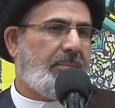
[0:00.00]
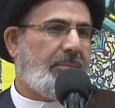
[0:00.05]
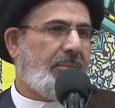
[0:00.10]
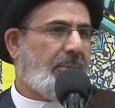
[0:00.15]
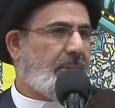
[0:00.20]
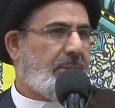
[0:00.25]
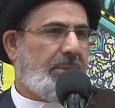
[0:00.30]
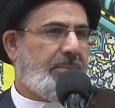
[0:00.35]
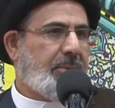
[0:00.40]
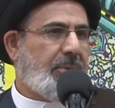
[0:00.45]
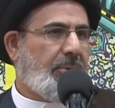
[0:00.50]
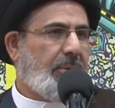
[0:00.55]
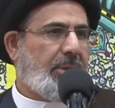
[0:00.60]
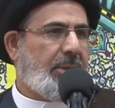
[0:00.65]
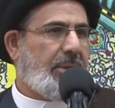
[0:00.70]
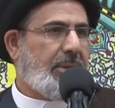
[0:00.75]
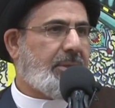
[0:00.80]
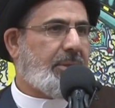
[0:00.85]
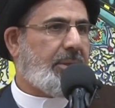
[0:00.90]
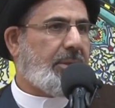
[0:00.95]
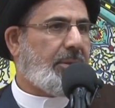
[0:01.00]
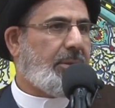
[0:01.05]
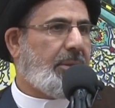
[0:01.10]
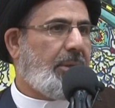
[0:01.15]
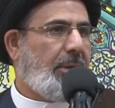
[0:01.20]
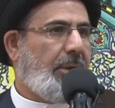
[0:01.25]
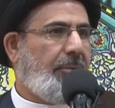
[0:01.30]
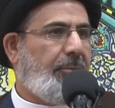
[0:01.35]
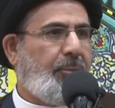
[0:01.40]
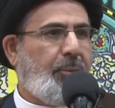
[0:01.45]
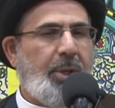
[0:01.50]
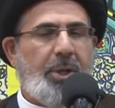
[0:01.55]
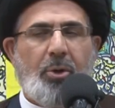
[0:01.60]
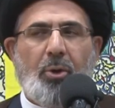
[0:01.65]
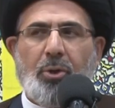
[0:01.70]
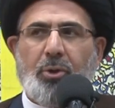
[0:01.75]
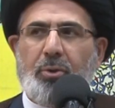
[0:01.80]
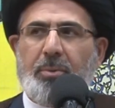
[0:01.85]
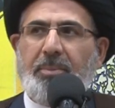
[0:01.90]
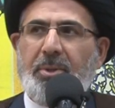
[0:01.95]
Muslims don't listen. If we
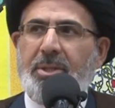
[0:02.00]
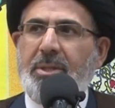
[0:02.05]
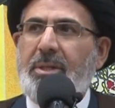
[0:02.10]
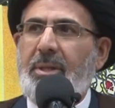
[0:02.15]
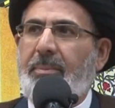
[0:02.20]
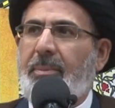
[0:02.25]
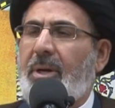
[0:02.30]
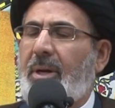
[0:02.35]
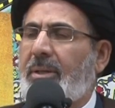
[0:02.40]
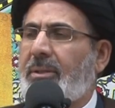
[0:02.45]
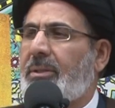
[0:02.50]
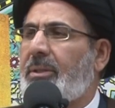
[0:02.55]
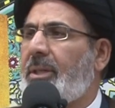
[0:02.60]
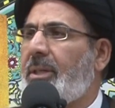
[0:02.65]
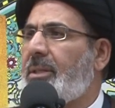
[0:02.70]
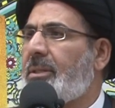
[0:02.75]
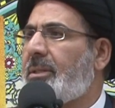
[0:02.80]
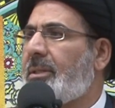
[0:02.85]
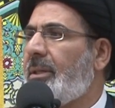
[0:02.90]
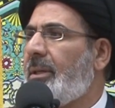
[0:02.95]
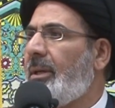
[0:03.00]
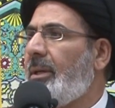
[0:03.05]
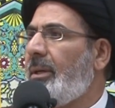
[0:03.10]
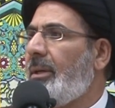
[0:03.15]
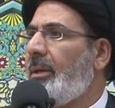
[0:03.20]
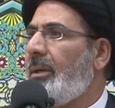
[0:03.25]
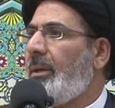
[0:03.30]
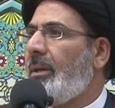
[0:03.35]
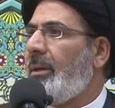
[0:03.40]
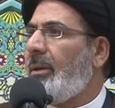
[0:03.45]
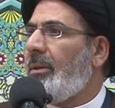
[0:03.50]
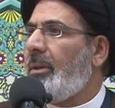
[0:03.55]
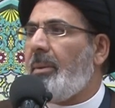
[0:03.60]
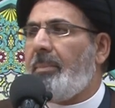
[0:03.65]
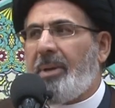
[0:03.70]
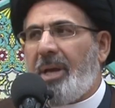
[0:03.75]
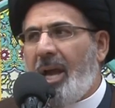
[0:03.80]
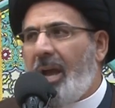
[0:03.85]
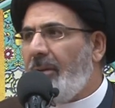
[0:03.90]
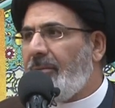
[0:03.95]
go to Muslim countries, the
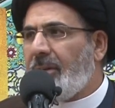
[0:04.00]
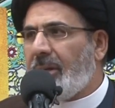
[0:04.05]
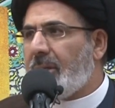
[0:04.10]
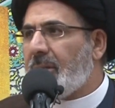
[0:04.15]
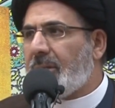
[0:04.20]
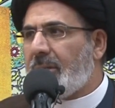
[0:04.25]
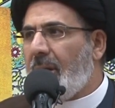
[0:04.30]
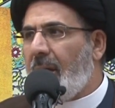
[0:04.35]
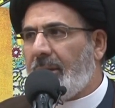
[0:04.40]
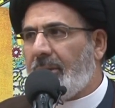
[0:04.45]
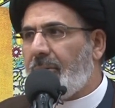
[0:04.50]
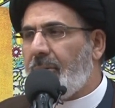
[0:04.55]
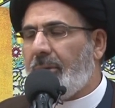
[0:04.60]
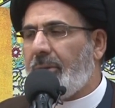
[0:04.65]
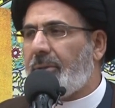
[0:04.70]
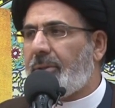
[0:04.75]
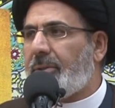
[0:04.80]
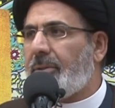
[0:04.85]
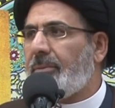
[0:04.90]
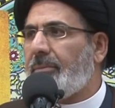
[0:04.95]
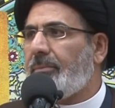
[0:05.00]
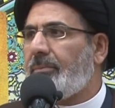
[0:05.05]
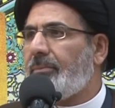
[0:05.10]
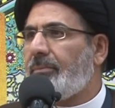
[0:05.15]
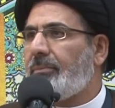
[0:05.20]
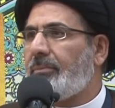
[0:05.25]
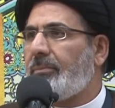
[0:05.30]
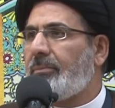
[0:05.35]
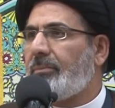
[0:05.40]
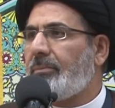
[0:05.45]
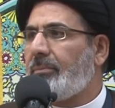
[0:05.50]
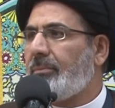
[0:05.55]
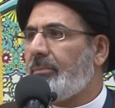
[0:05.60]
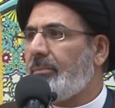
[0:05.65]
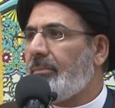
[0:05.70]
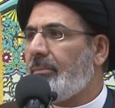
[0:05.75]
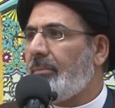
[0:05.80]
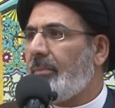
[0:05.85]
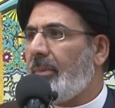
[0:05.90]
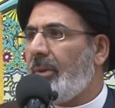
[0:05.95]
behavior is not good.
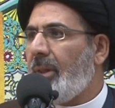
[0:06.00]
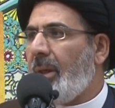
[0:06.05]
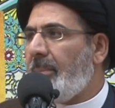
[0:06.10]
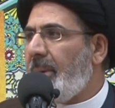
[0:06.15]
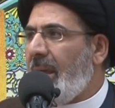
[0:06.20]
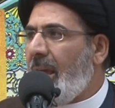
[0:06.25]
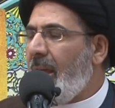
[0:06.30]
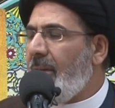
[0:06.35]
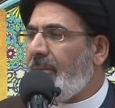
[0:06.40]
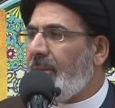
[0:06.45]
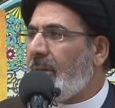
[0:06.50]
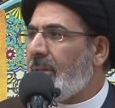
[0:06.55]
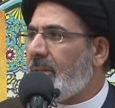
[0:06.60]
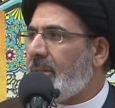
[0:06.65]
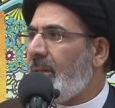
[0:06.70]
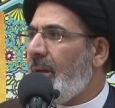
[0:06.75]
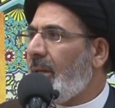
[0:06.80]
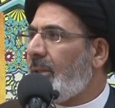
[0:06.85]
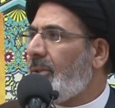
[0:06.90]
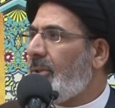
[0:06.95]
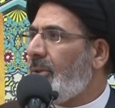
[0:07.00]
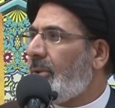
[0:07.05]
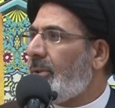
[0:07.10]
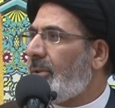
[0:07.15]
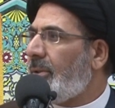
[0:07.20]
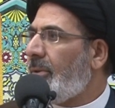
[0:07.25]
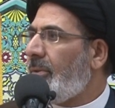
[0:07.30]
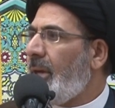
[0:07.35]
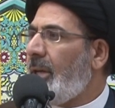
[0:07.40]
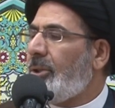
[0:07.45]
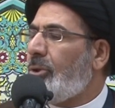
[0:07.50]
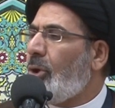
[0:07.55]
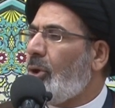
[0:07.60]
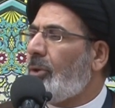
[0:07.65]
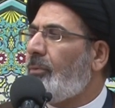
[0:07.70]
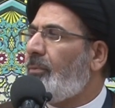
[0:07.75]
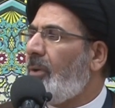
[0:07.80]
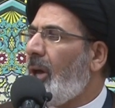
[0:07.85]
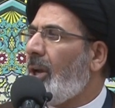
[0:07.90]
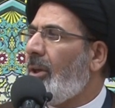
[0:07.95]
The behavior is not good. They
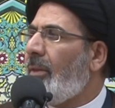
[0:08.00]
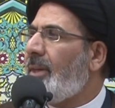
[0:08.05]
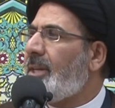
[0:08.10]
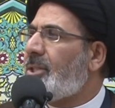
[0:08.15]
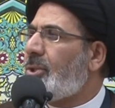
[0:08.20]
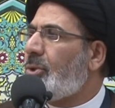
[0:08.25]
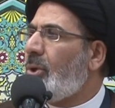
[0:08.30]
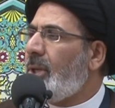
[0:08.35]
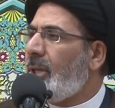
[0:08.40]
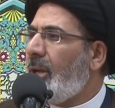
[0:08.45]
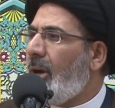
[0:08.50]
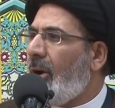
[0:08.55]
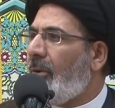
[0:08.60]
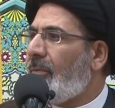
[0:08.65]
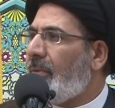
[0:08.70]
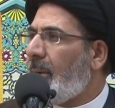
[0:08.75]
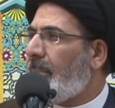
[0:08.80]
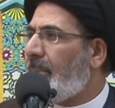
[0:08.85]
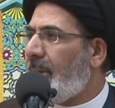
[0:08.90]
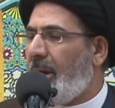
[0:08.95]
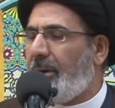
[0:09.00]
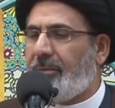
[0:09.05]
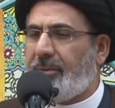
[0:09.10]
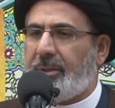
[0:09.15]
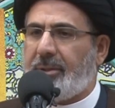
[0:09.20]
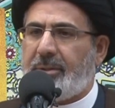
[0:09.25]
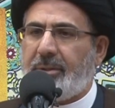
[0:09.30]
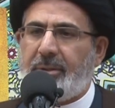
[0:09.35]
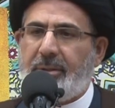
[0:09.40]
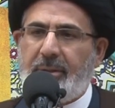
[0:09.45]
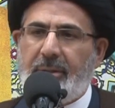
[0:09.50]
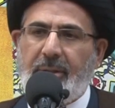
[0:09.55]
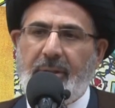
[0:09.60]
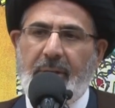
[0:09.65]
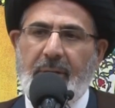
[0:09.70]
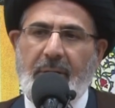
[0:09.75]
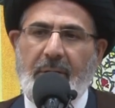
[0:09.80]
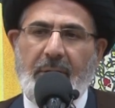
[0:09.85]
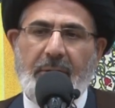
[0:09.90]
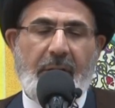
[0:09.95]
don't follow the sunnah of the Prophet.
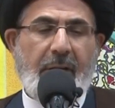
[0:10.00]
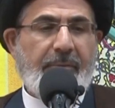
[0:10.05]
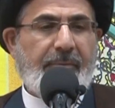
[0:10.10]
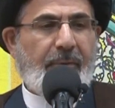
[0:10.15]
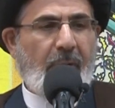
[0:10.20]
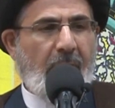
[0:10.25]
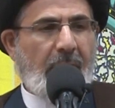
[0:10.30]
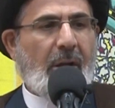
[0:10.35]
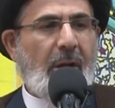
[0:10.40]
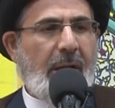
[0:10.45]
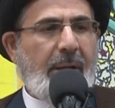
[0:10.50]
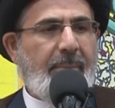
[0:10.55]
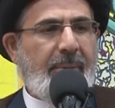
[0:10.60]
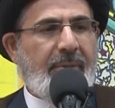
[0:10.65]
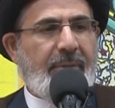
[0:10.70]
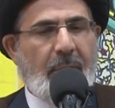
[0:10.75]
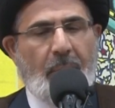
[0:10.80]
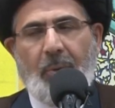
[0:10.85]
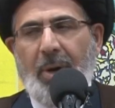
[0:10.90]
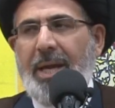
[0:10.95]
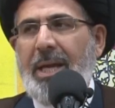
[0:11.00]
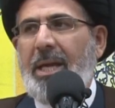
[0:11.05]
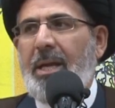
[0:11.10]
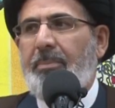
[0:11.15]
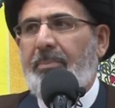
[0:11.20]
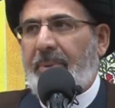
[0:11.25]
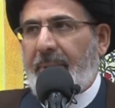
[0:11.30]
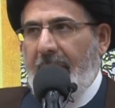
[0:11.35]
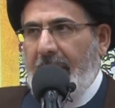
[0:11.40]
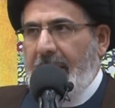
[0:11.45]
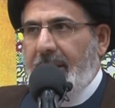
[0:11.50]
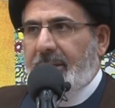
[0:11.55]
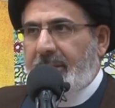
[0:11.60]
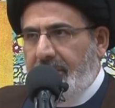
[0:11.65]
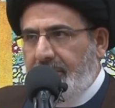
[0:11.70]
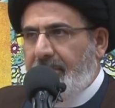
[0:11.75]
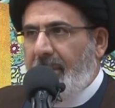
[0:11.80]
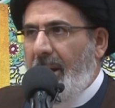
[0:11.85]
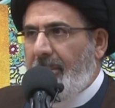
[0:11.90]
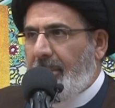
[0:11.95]
They follow him in the way he
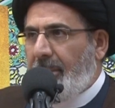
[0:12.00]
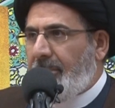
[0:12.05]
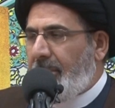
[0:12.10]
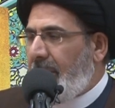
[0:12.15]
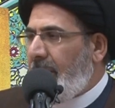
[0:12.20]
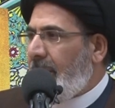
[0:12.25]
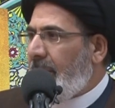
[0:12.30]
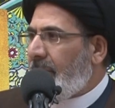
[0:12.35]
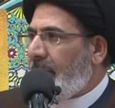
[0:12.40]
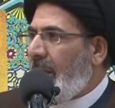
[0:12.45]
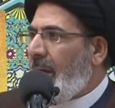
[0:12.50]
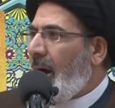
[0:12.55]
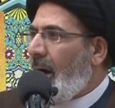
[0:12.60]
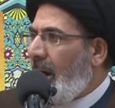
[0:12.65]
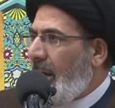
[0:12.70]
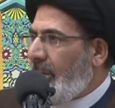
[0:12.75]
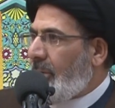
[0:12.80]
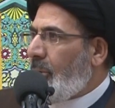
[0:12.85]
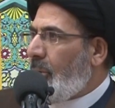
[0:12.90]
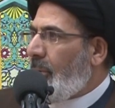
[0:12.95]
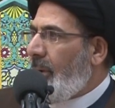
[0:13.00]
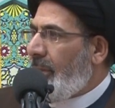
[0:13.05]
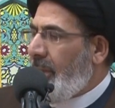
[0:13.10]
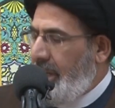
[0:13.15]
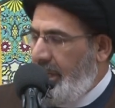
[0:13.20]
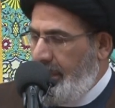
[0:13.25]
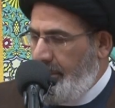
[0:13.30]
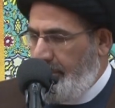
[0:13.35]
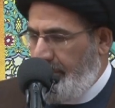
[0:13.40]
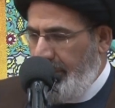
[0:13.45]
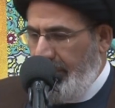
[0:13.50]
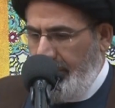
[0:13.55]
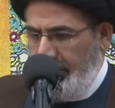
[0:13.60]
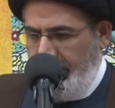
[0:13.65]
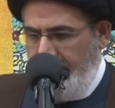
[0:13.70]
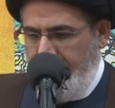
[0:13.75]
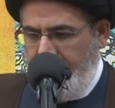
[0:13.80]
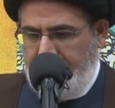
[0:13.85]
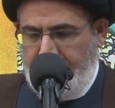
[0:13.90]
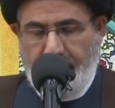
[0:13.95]
prays, probably. They argue whether he prayed
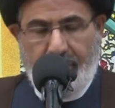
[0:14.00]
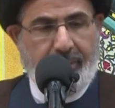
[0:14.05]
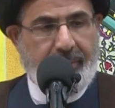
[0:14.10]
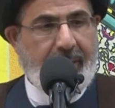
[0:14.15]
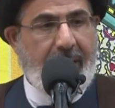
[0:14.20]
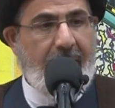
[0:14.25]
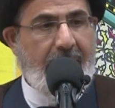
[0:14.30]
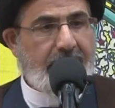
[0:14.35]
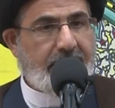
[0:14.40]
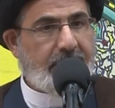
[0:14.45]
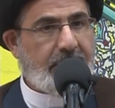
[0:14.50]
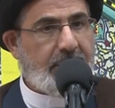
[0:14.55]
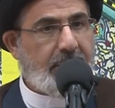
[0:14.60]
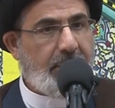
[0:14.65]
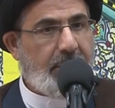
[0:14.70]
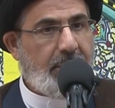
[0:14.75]
this or that.